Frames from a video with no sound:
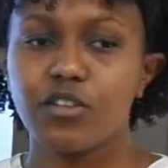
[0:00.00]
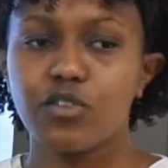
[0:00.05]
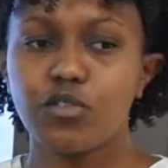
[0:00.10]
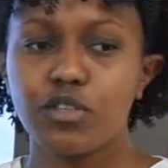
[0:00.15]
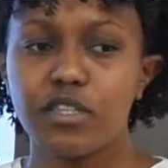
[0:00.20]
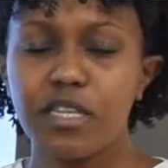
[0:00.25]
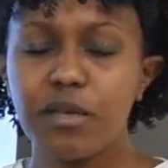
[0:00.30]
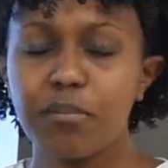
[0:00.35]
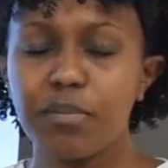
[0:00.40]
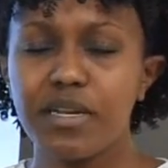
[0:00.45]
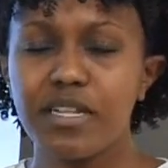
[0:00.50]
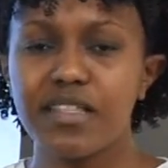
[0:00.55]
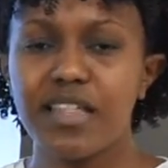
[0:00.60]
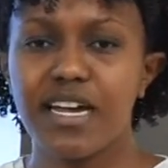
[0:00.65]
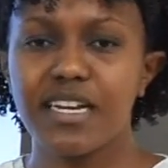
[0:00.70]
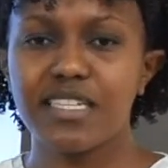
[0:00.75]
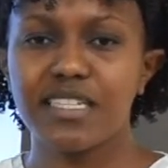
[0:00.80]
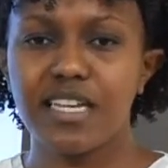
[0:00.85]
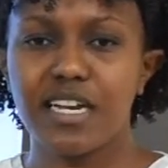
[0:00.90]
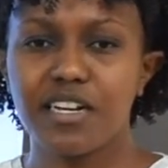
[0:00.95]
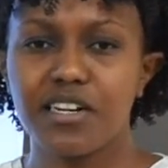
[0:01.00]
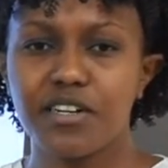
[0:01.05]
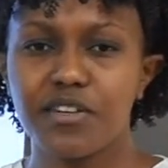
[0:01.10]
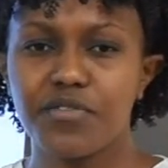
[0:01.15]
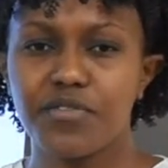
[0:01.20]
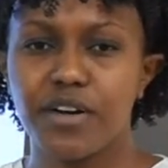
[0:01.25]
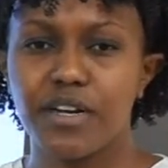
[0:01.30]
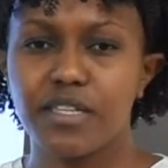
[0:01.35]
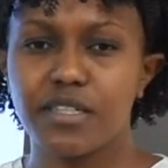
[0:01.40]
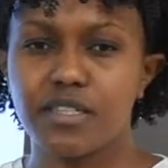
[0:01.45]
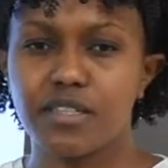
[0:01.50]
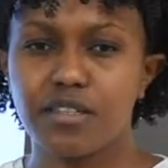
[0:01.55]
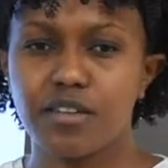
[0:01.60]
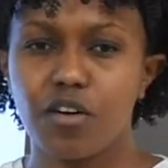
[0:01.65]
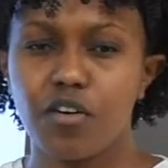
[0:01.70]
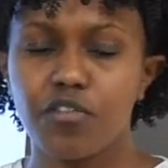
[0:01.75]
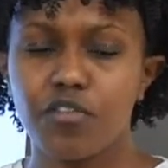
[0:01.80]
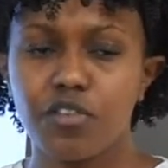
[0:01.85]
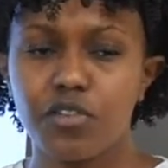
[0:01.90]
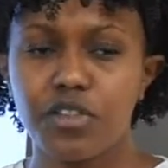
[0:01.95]
So simply that sacrifice
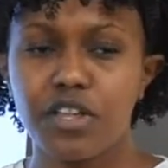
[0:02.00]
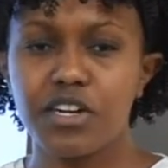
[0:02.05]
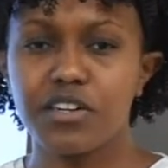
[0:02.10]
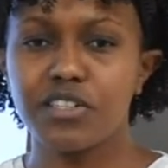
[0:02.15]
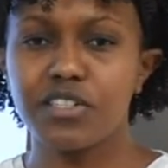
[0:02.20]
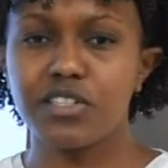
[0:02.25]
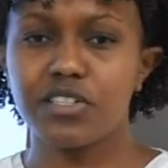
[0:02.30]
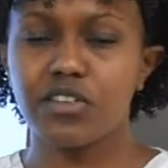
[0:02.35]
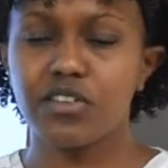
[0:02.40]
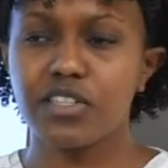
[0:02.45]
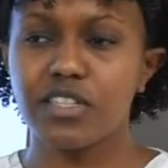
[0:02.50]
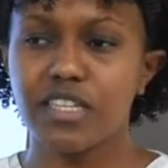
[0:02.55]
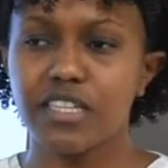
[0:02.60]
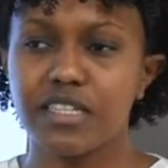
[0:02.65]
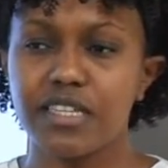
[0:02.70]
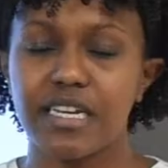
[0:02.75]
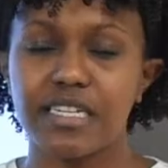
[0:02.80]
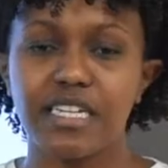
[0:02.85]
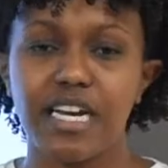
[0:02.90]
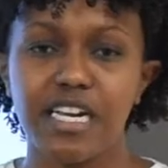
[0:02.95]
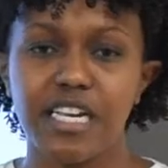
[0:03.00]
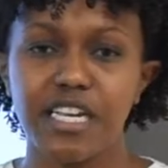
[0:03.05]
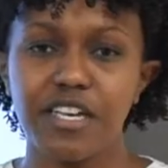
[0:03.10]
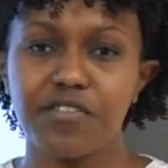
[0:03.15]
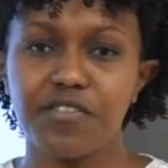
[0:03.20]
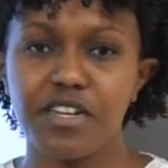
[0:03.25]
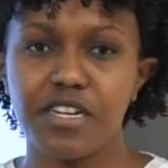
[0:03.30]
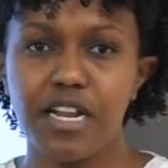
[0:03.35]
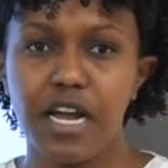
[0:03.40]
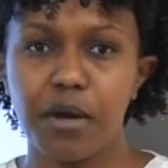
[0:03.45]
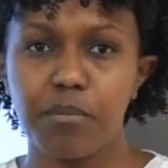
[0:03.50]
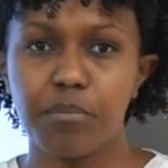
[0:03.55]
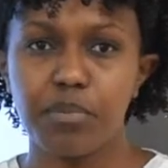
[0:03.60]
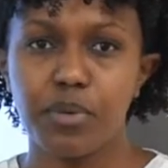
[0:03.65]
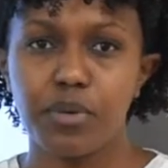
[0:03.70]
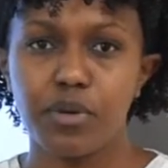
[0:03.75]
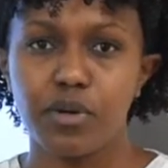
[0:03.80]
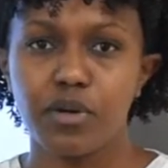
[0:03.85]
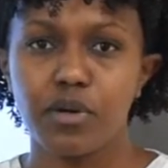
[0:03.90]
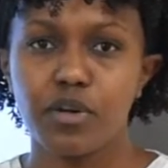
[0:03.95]
of the resources that are given
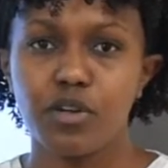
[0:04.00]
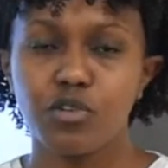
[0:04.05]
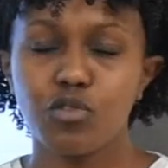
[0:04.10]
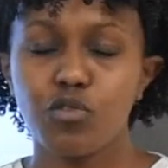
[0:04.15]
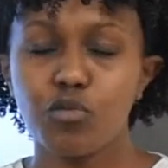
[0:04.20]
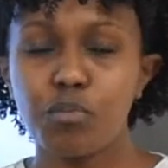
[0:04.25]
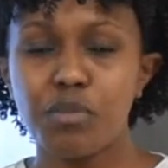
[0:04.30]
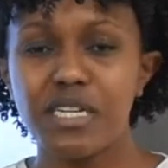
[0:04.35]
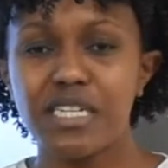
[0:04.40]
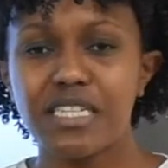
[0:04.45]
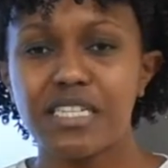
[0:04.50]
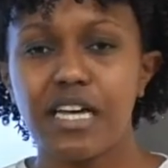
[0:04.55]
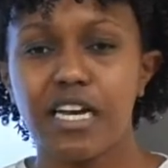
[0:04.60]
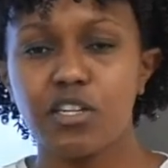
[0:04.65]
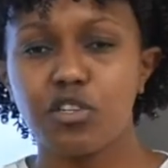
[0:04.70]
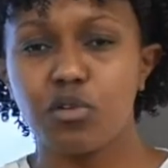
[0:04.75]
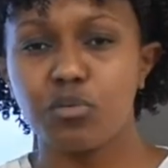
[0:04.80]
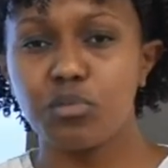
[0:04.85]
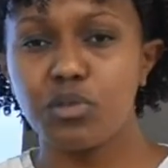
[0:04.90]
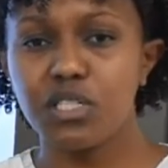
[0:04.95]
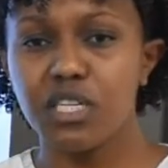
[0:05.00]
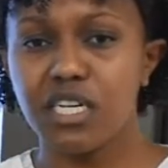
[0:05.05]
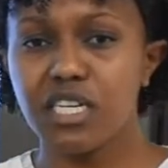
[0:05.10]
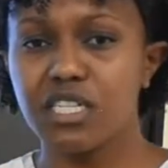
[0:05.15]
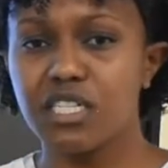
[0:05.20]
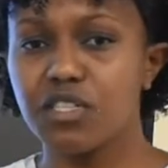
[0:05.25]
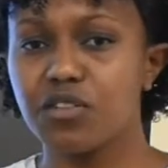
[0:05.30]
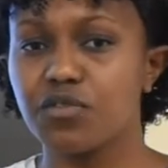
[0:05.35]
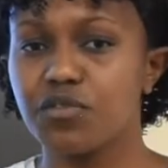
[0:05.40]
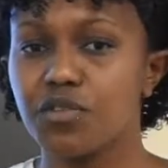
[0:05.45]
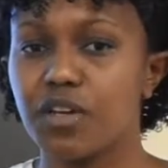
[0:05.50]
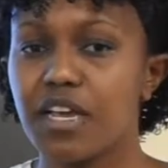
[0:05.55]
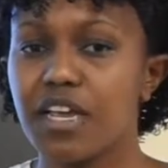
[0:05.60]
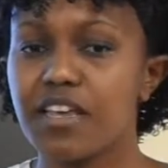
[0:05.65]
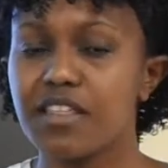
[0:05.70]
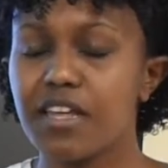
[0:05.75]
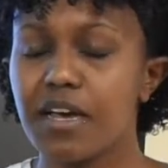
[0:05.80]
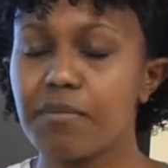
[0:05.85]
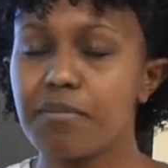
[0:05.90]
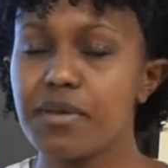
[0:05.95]
up to meet that objective,
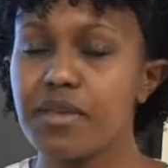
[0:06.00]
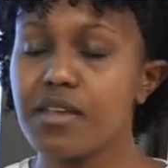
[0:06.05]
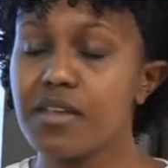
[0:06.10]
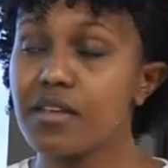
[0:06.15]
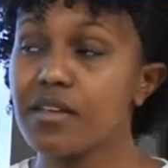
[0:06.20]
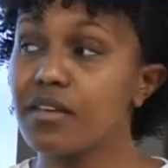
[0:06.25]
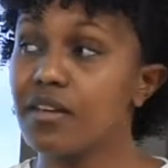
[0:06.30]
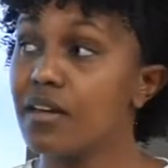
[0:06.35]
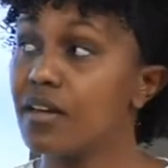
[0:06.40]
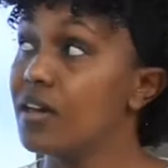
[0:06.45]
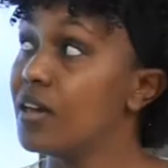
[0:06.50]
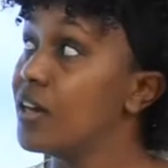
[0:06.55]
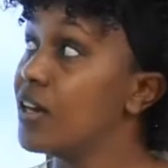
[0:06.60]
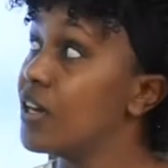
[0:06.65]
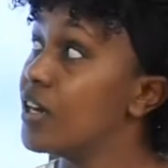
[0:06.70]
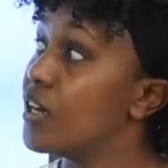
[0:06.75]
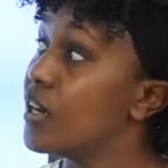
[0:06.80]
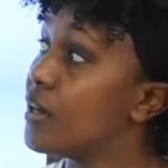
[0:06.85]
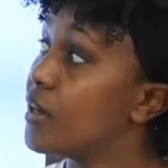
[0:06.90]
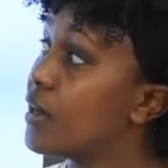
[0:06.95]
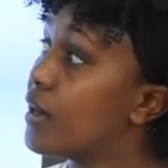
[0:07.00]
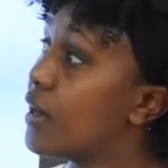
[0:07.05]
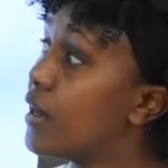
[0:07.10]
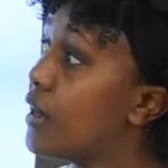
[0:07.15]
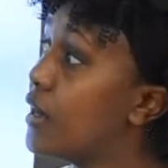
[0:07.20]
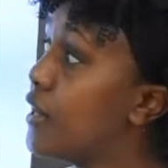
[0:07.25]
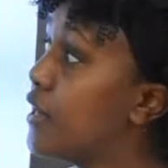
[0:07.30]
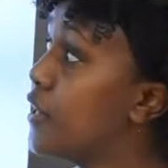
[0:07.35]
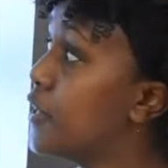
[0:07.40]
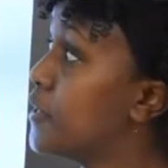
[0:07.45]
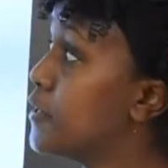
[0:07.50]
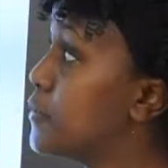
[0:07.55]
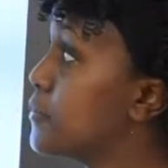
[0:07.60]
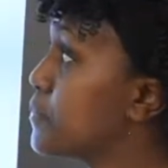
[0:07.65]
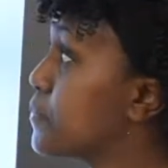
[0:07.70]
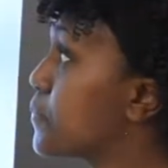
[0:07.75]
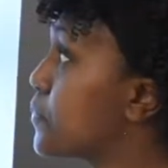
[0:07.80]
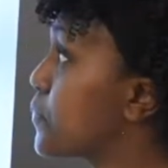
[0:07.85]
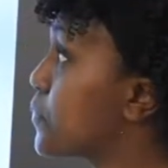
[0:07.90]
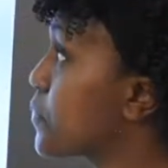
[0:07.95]
either being
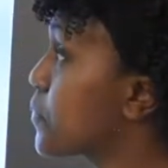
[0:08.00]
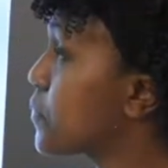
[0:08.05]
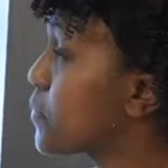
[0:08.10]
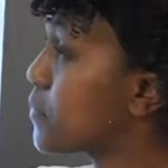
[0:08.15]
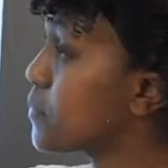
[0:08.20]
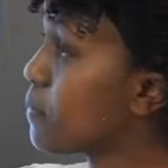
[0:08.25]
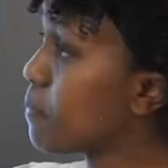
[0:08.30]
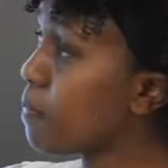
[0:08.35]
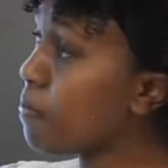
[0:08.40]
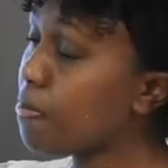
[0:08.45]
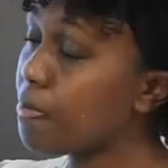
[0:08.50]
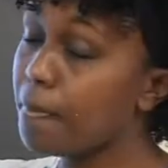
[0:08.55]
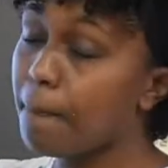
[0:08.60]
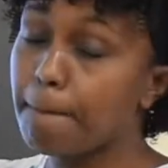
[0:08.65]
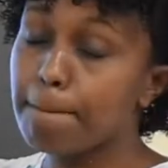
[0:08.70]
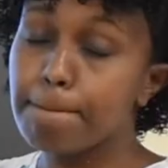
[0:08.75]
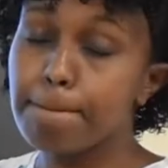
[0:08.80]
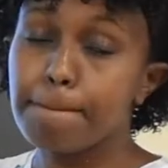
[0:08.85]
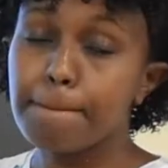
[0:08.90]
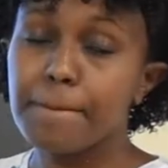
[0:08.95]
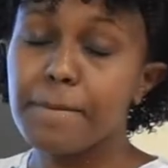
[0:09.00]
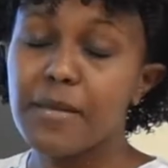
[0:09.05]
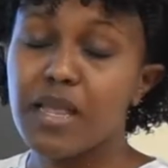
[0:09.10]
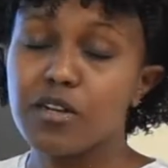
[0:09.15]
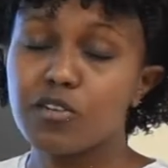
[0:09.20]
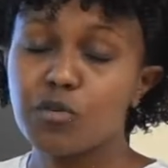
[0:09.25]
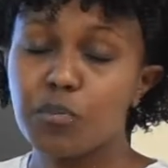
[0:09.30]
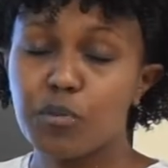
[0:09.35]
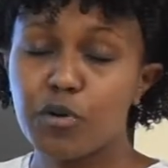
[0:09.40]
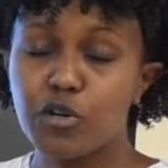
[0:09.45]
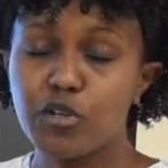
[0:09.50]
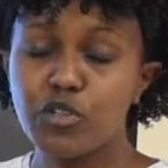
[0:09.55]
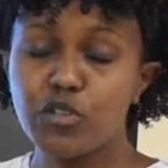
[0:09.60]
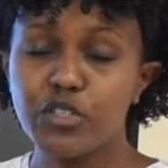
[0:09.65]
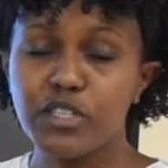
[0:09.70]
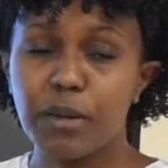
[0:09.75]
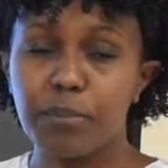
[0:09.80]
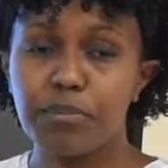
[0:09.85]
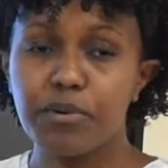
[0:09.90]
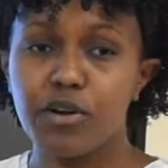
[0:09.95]
to
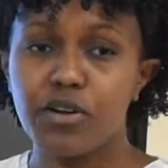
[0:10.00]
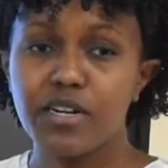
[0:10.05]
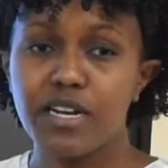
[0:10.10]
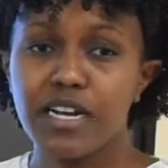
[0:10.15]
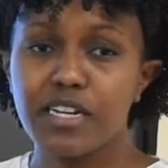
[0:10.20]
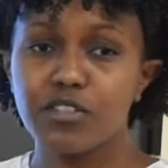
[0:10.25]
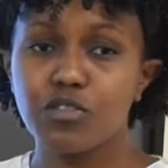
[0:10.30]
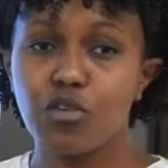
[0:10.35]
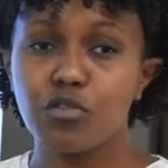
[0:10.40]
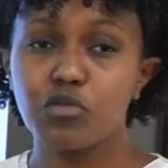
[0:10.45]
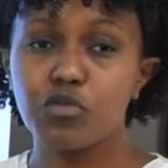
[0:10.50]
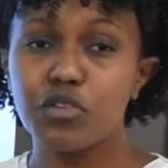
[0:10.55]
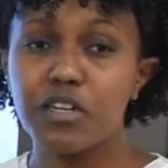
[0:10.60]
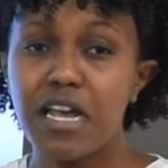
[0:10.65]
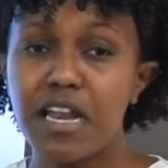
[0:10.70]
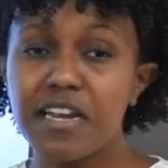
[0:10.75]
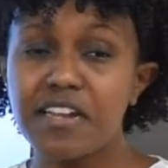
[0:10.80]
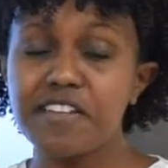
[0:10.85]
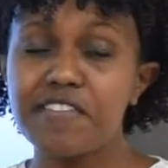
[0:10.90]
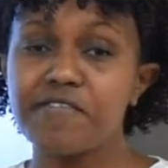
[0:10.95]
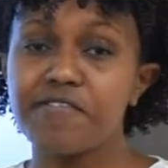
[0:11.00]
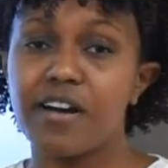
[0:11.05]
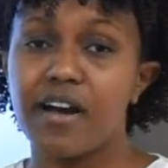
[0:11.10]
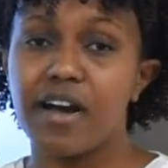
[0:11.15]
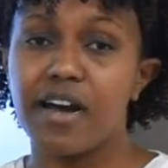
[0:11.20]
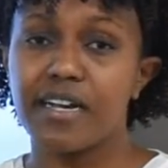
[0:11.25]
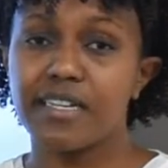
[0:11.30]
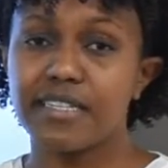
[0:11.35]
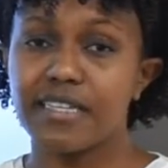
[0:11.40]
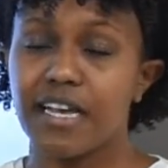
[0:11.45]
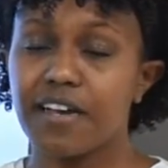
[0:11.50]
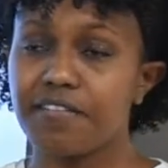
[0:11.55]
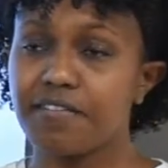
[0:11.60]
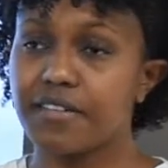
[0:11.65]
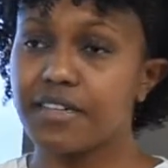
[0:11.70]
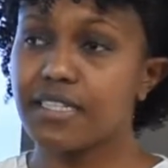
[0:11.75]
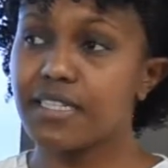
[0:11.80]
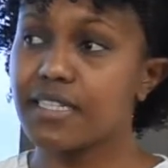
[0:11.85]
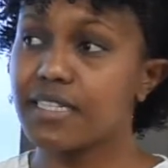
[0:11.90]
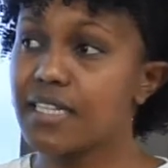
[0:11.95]
produce a product or to deliver a
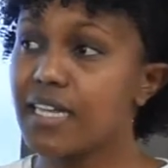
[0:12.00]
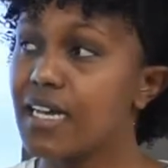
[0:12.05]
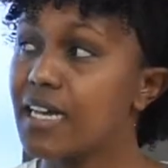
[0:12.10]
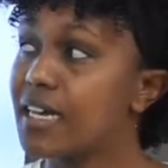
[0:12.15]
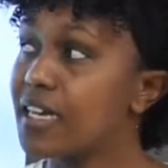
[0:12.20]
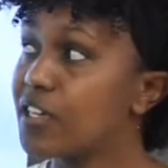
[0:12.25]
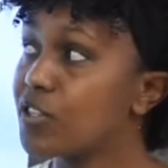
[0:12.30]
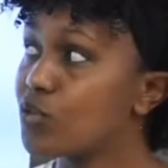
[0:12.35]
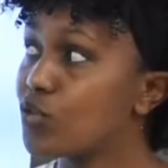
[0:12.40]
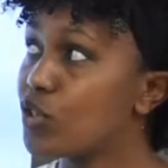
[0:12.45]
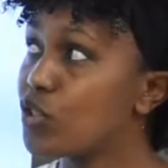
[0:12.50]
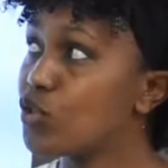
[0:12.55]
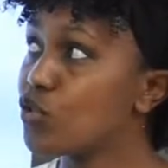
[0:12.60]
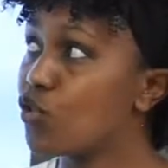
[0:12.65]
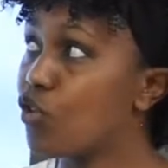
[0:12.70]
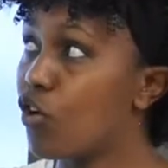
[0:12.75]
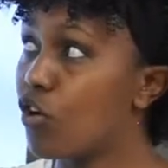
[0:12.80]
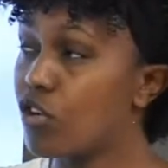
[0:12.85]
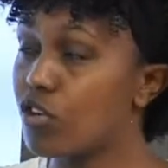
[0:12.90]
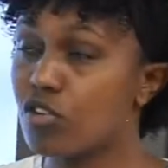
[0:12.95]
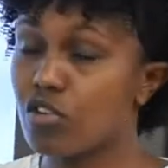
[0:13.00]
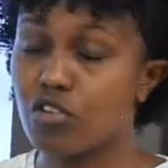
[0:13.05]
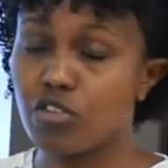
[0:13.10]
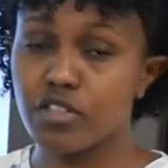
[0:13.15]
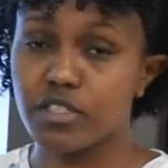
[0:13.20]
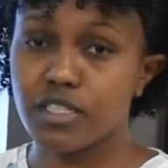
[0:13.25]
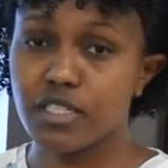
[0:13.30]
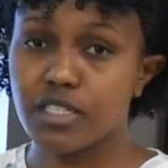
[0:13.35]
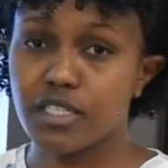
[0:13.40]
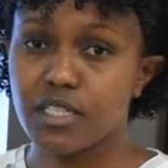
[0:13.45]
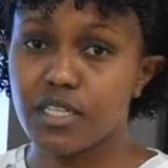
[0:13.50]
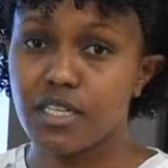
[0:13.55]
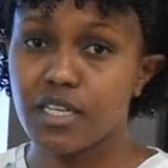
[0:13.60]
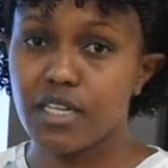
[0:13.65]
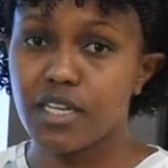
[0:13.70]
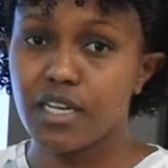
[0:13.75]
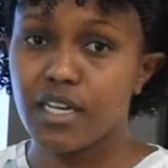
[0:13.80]
service, is what you call cost.